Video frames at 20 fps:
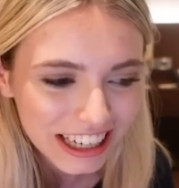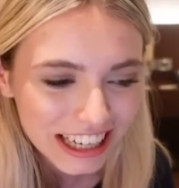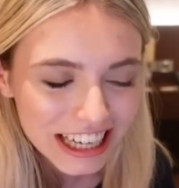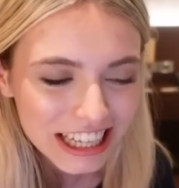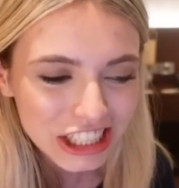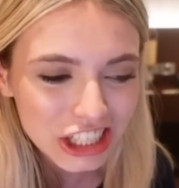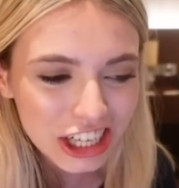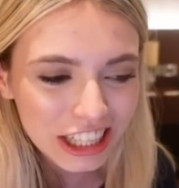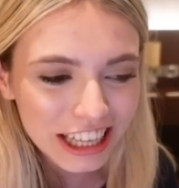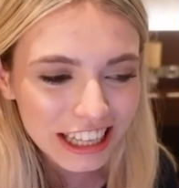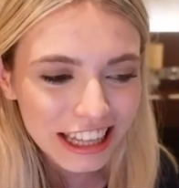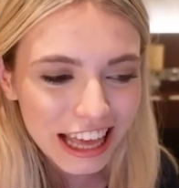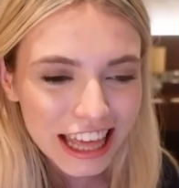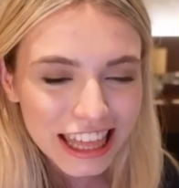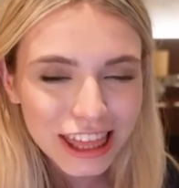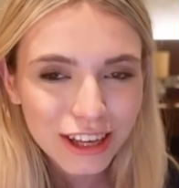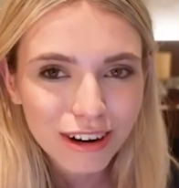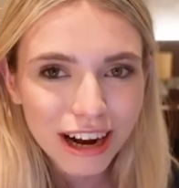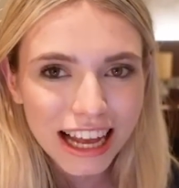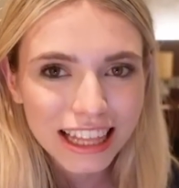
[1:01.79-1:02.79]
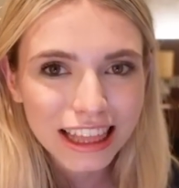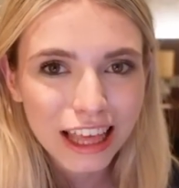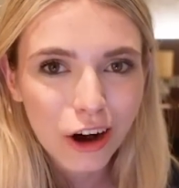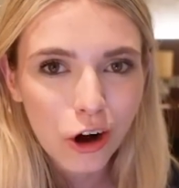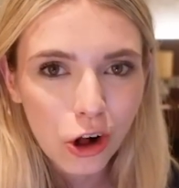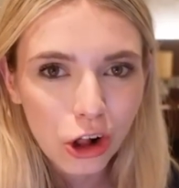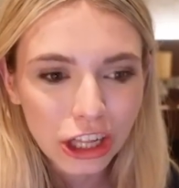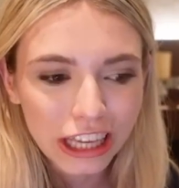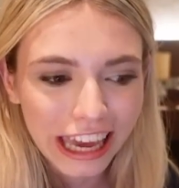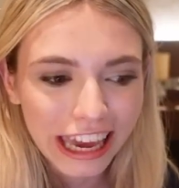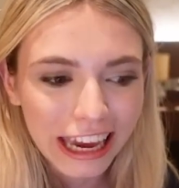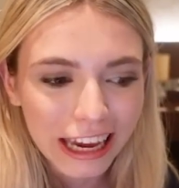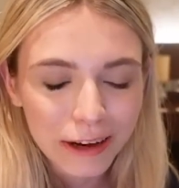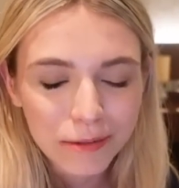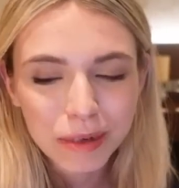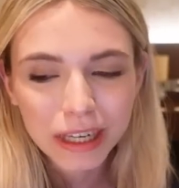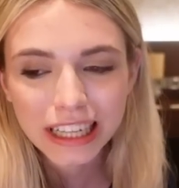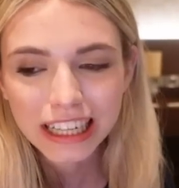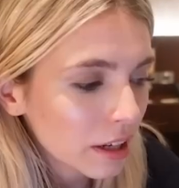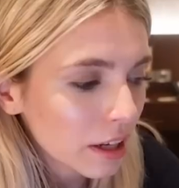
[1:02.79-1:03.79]
She did that throughout the whole
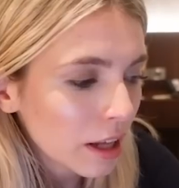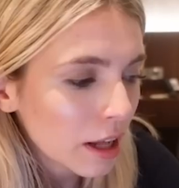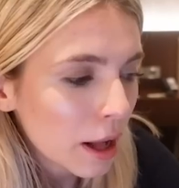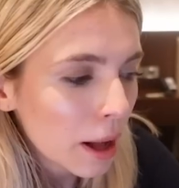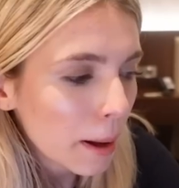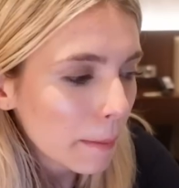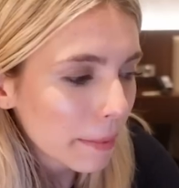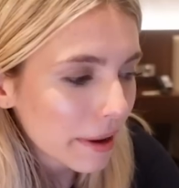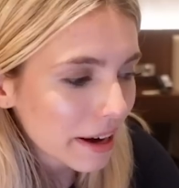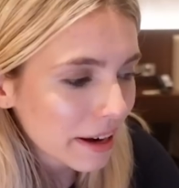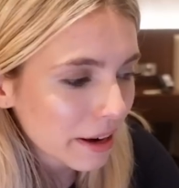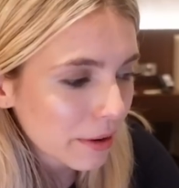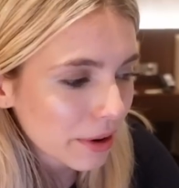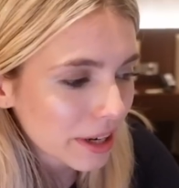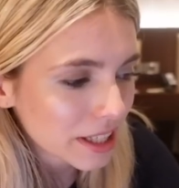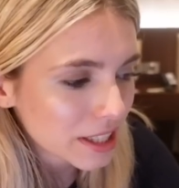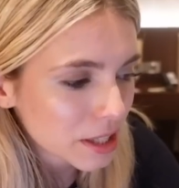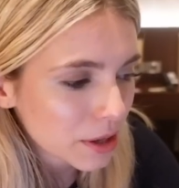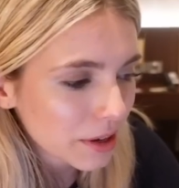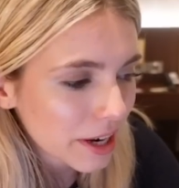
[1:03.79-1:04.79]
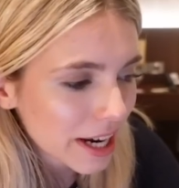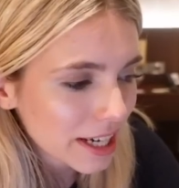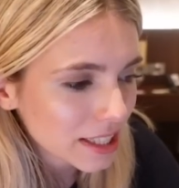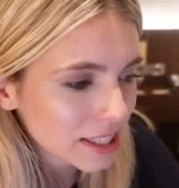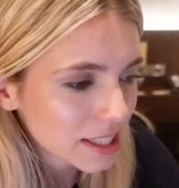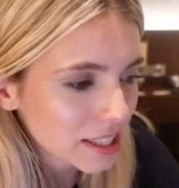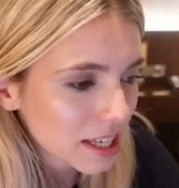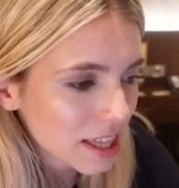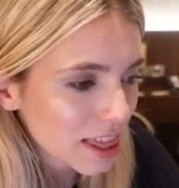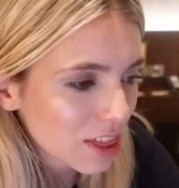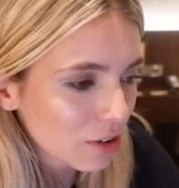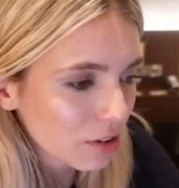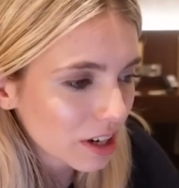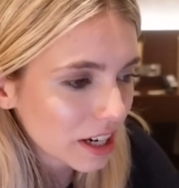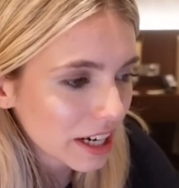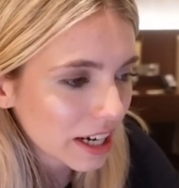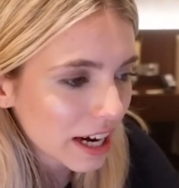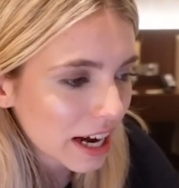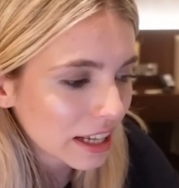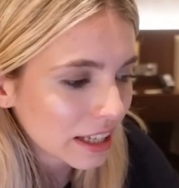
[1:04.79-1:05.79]
game. But anyway, so knight
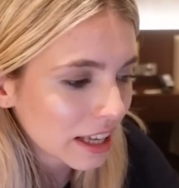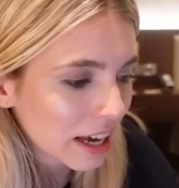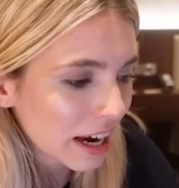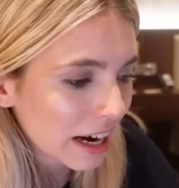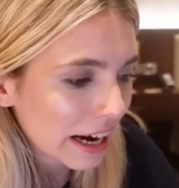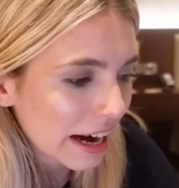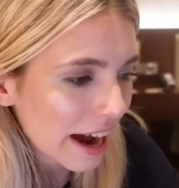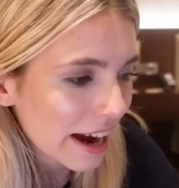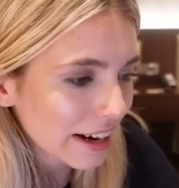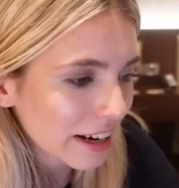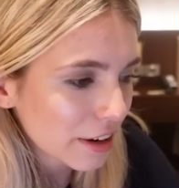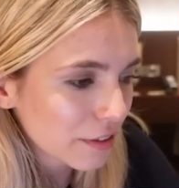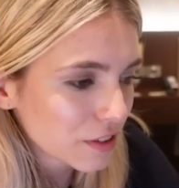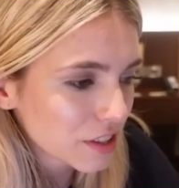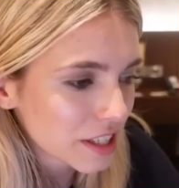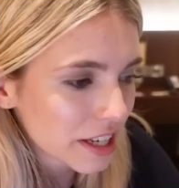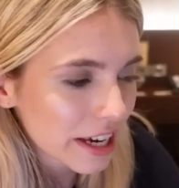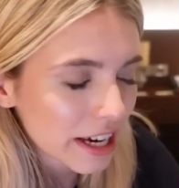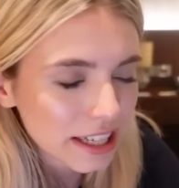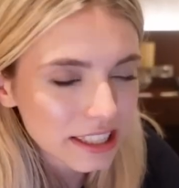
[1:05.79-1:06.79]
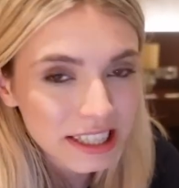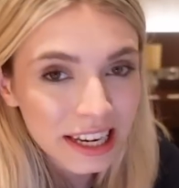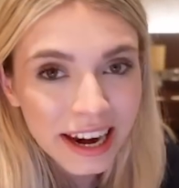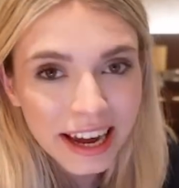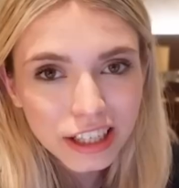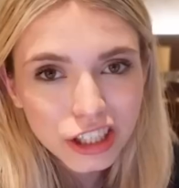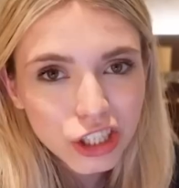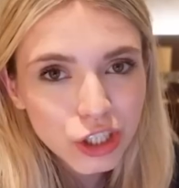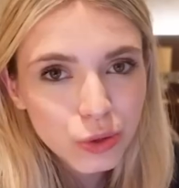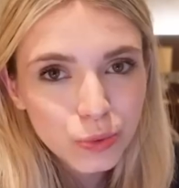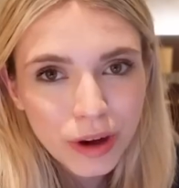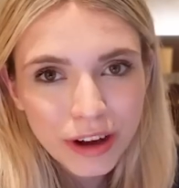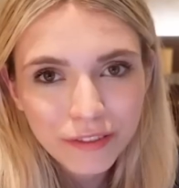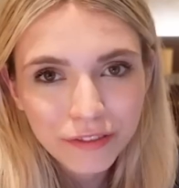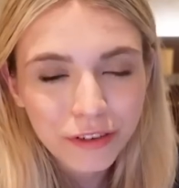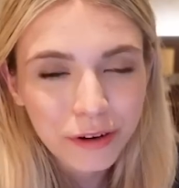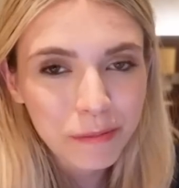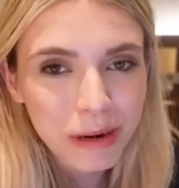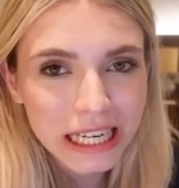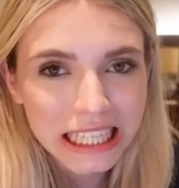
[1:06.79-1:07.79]
c3 and then knight f6, and I just went
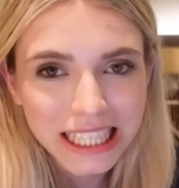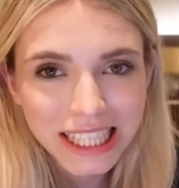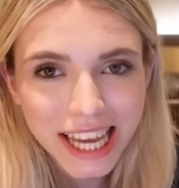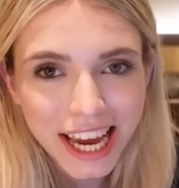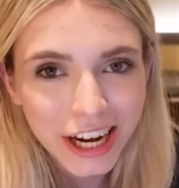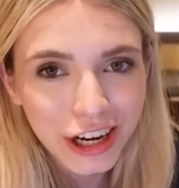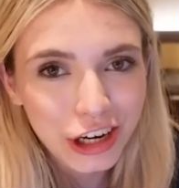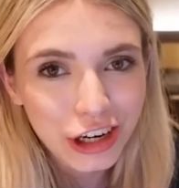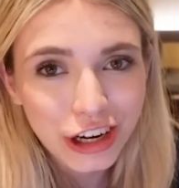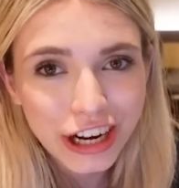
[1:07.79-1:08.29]
for my standard.